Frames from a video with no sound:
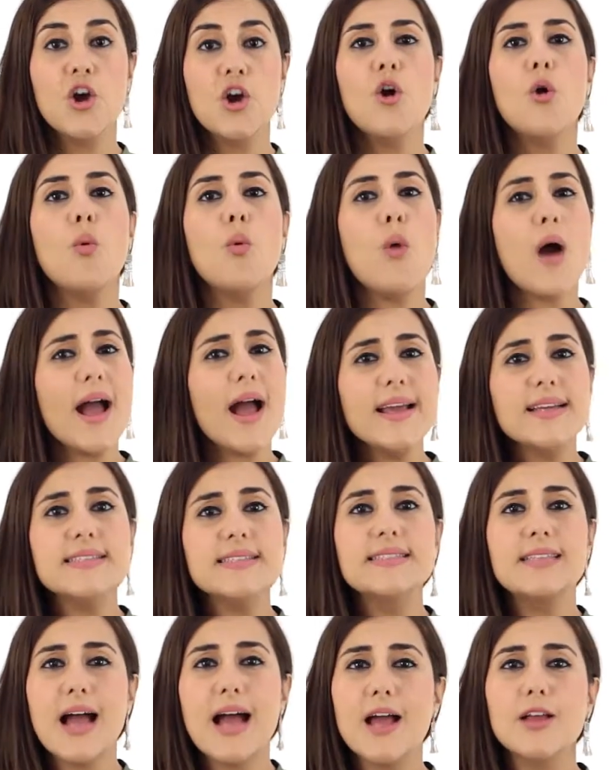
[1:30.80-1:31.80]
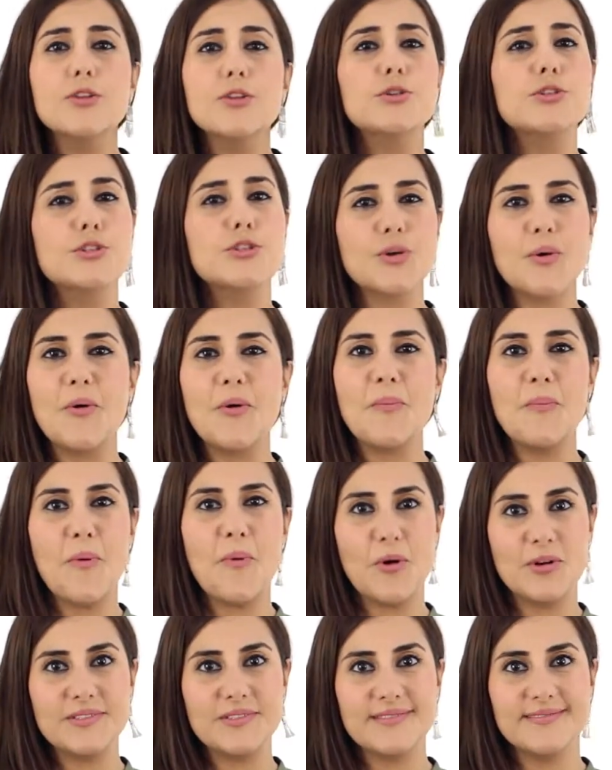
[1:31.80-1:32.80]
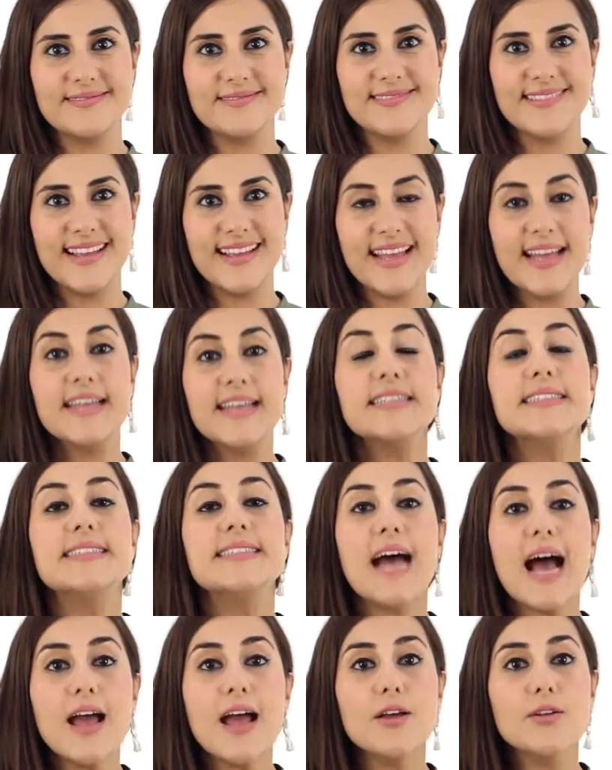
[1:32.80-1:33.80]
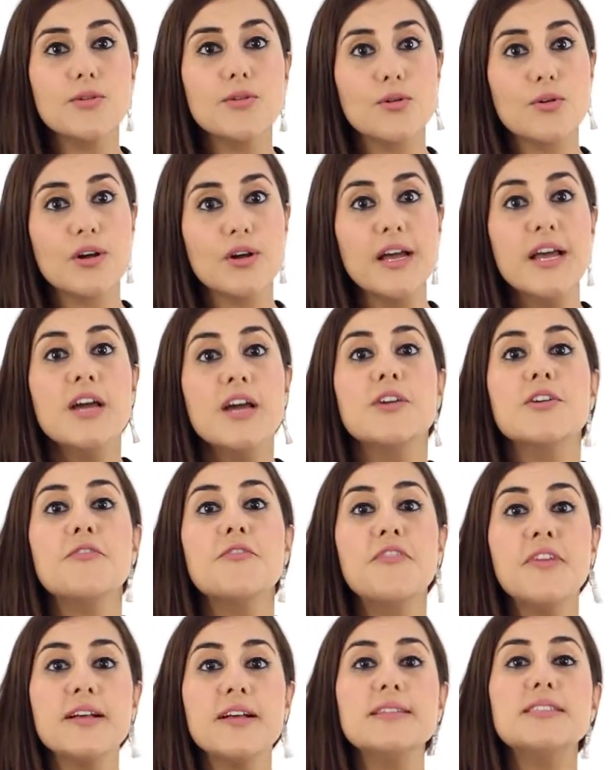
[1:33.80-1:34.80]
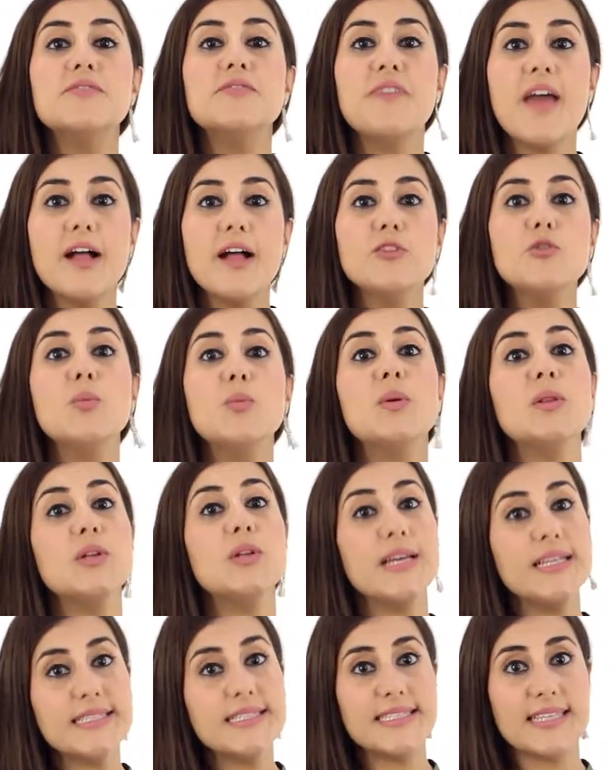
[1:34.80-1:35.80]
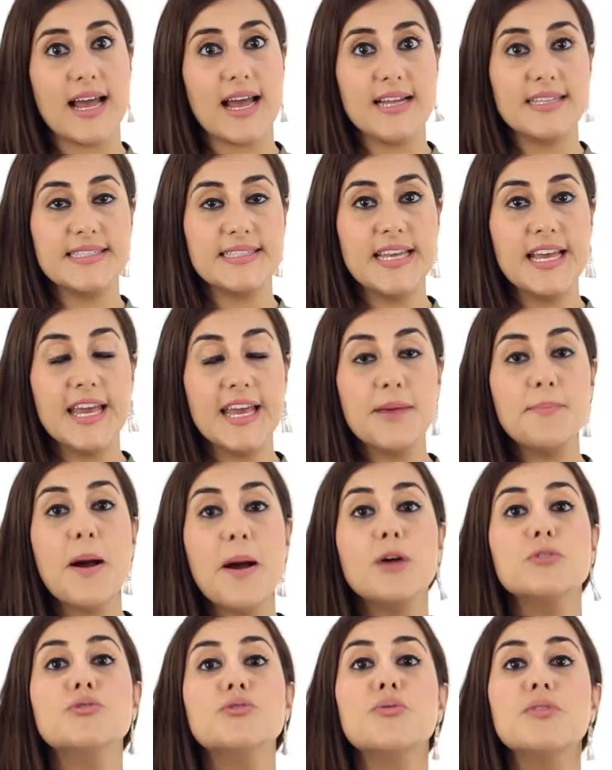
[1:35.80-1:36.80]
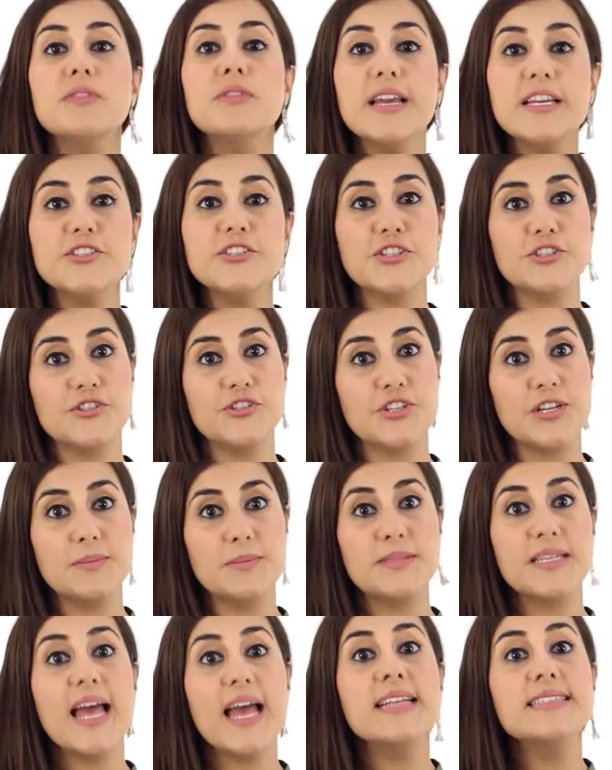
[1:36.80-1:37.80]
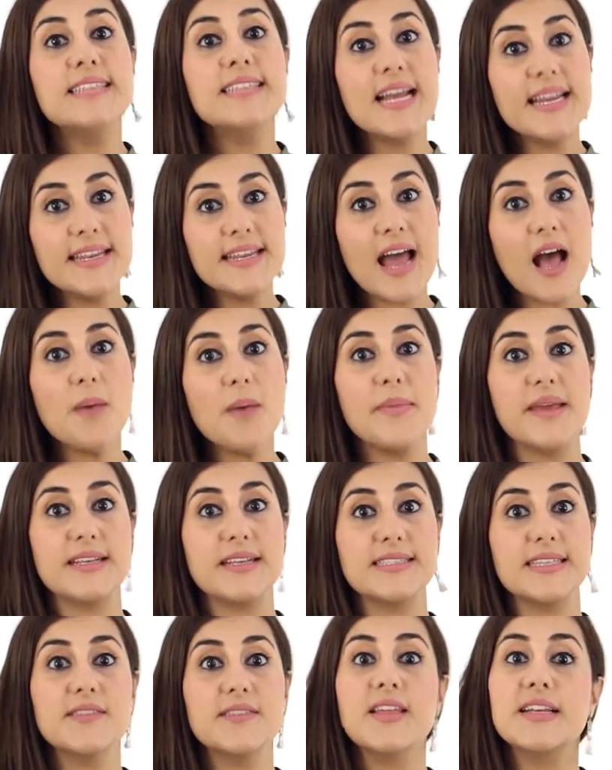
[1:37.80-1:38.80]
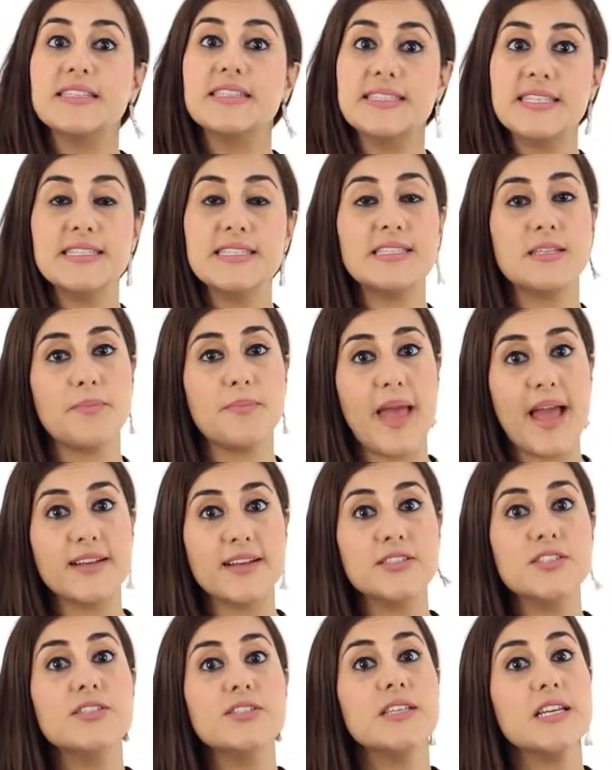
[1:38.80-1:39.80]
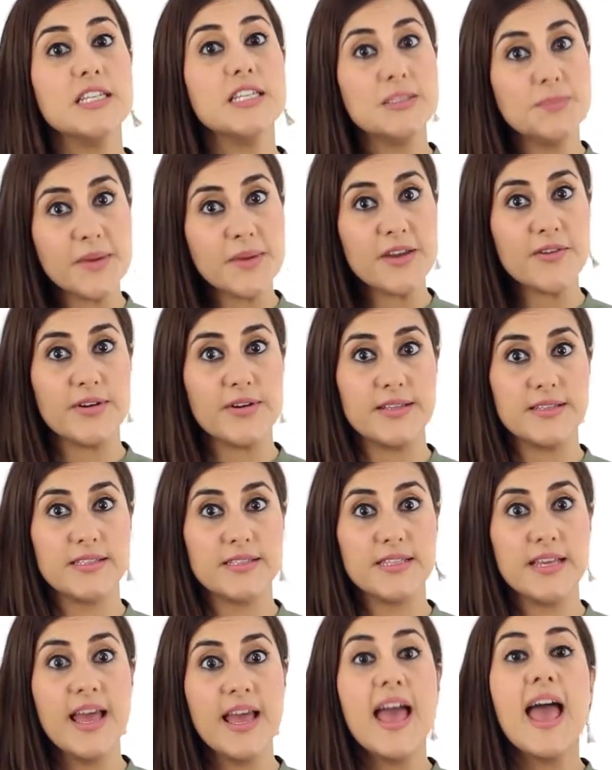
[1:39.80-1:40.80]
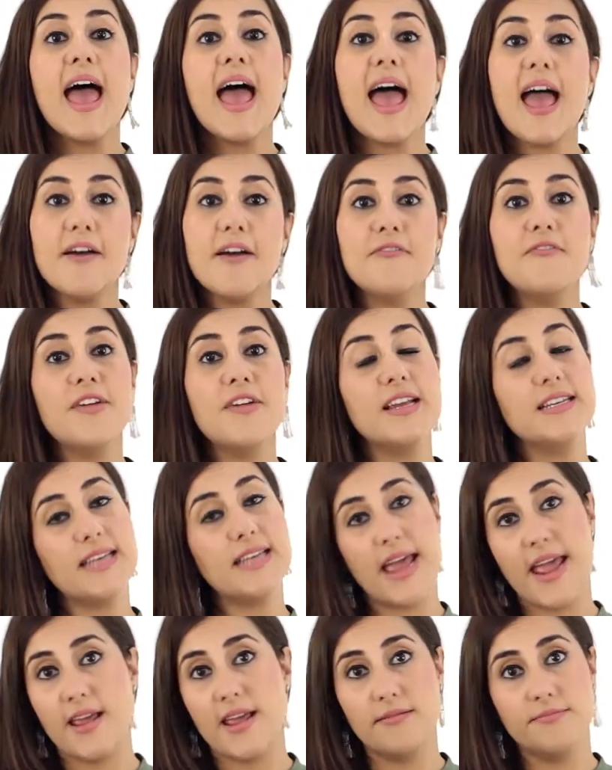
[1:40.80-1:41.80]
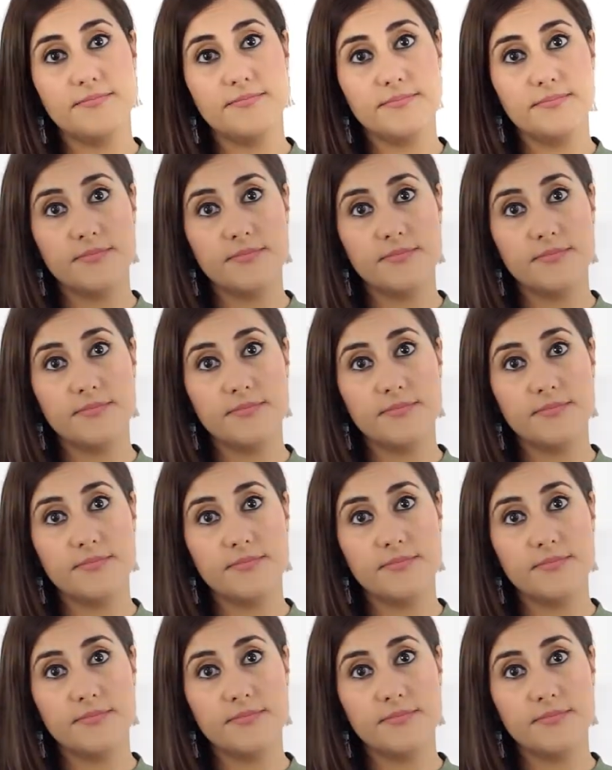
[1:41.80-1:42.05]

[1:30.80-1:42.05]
Why is dialogue so important? Dialogue reveals valuable insights about relationships and dynamics that system actors experience every day.